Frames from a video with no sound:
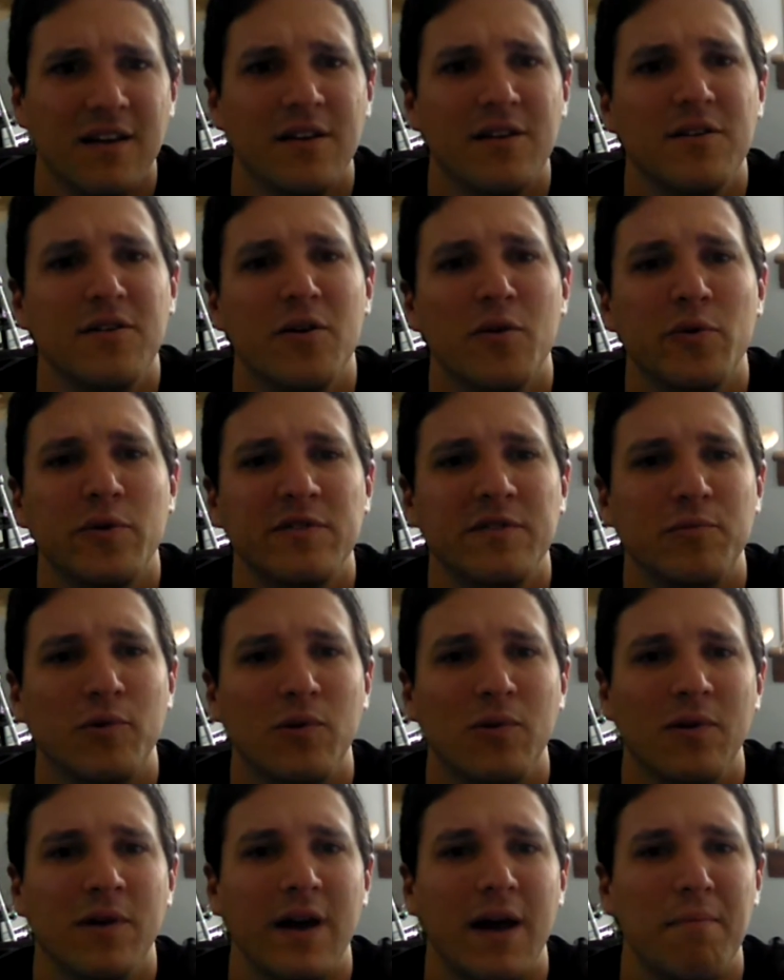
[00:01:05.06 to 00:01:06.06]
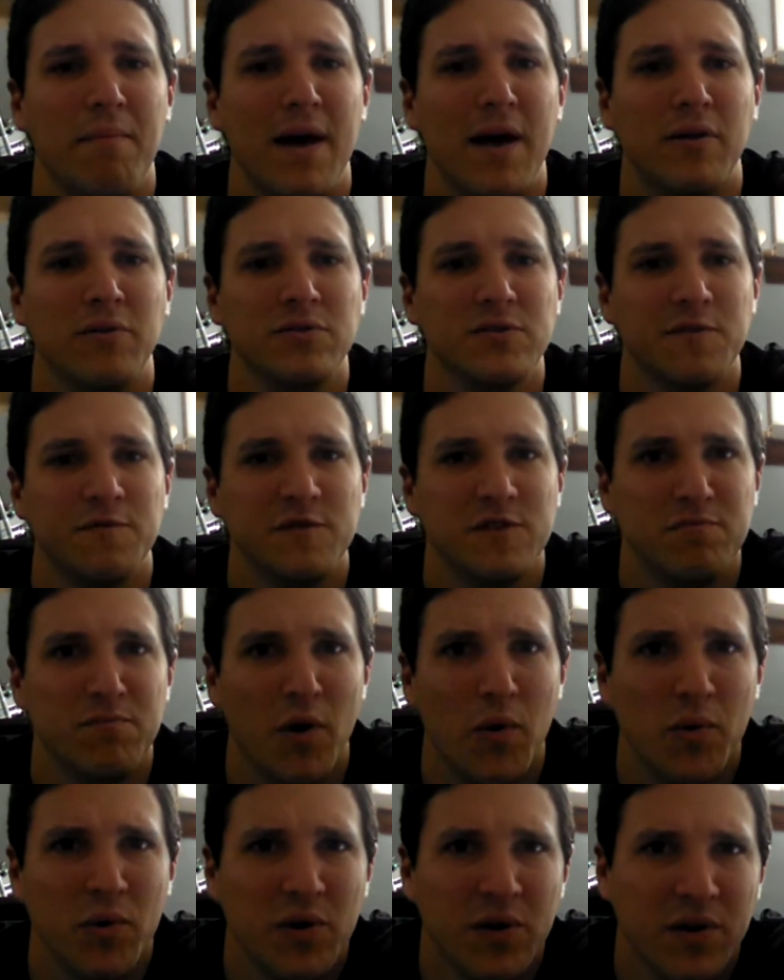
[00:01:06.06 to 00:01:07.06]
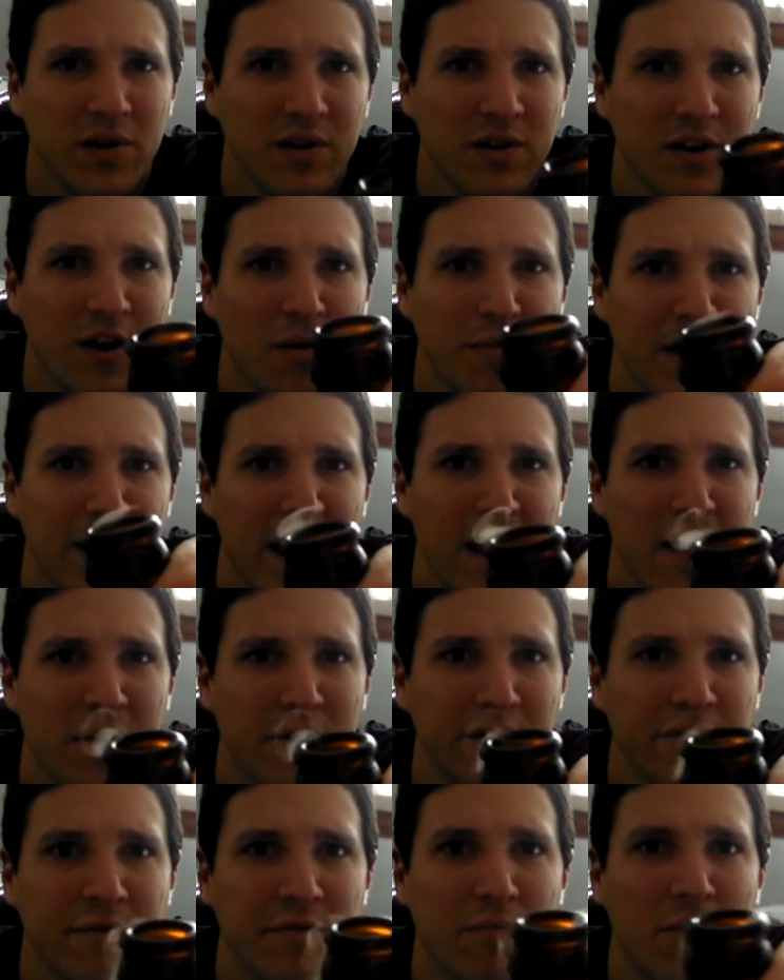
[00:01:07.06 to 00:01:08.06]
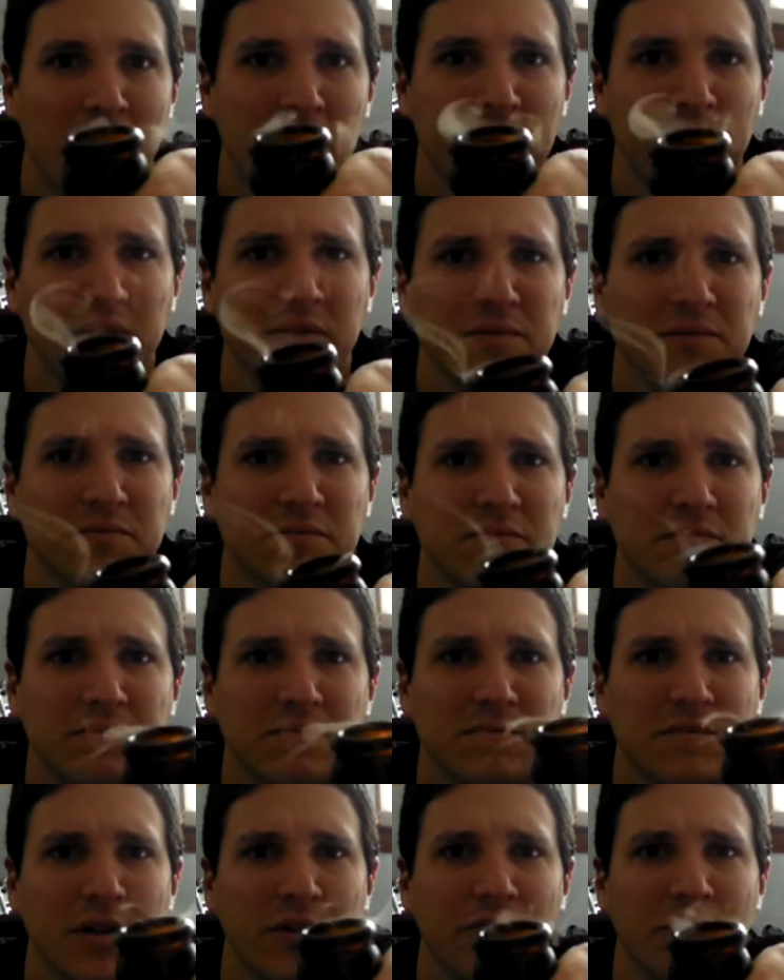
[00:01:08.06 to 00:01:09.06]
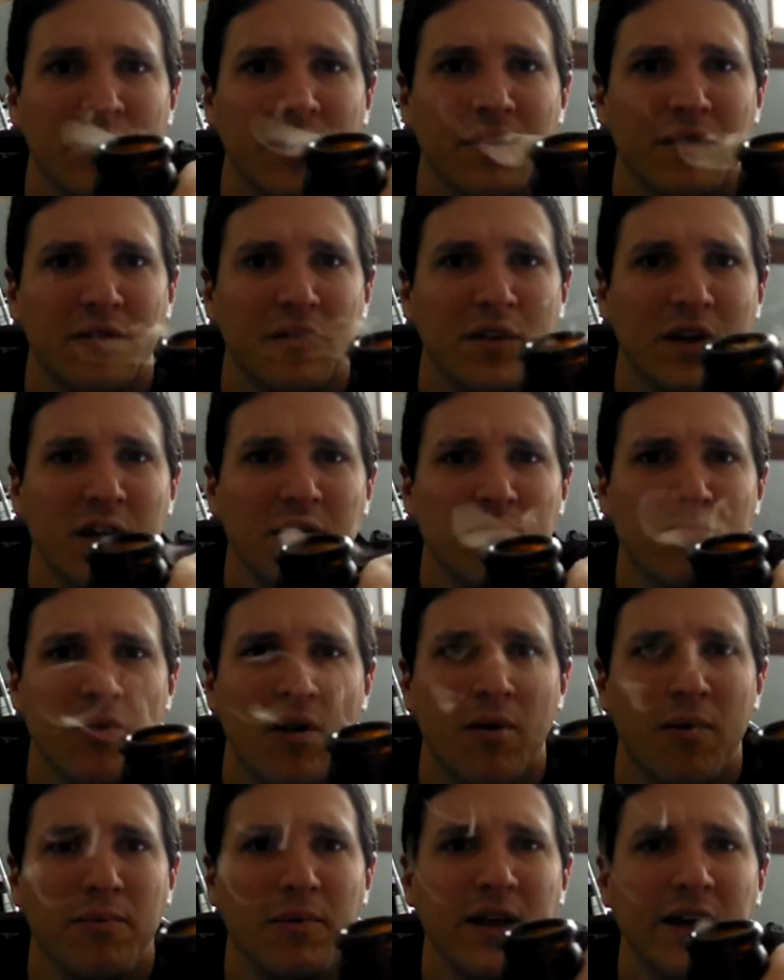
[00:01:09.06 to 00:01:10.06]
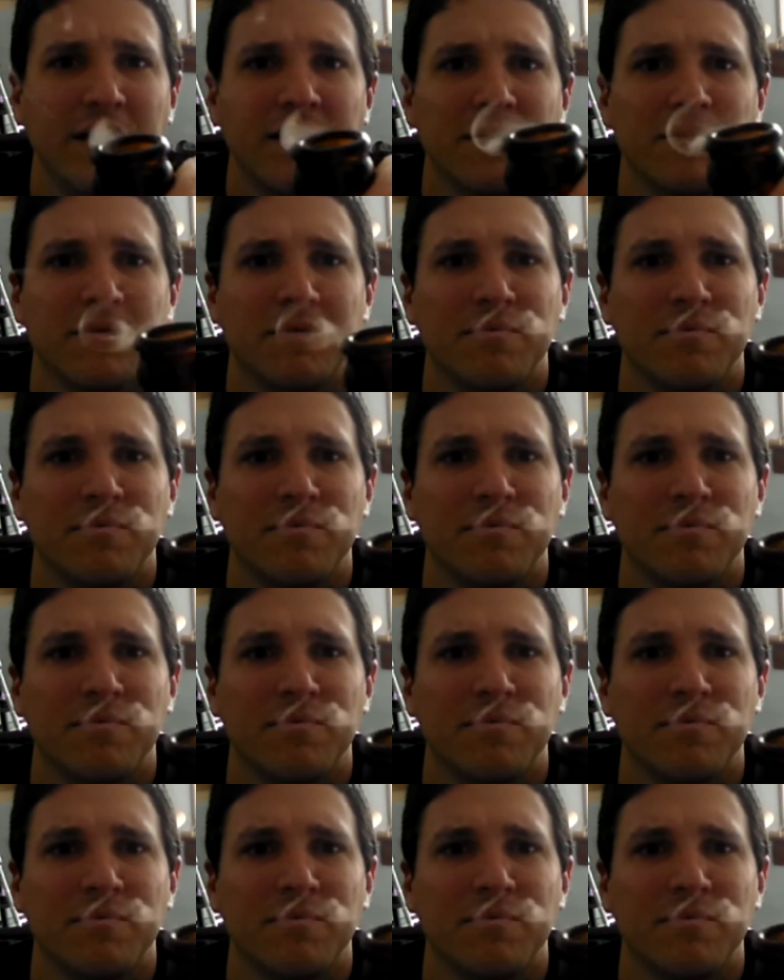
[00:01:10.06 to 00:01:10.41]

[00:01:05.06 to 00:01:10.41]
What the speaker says: Noticeable amount of smoke coming out of the bottle, as you can see, probably.